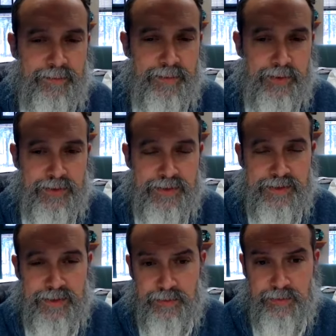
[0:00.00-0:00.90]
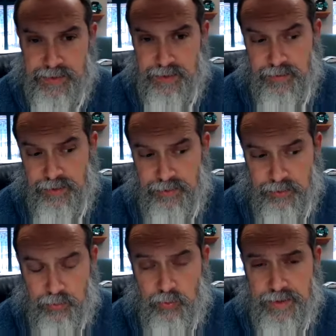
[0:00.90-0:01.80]
because he was someone
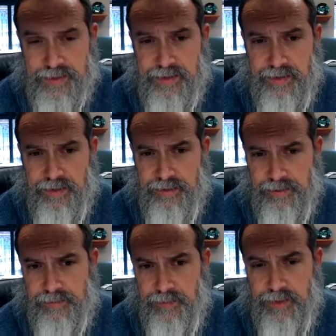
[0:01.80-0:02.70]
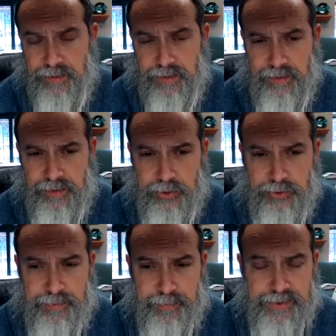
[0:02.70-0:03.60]
who was a, a, a
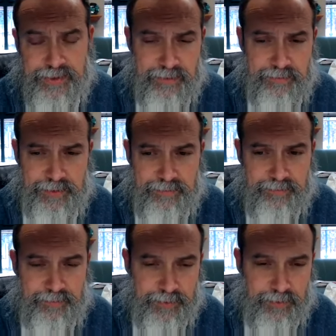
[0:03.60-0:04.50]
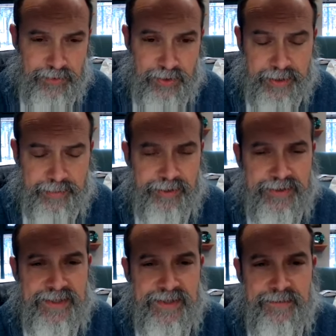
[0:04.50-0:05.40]
learned person. He built huge libraries,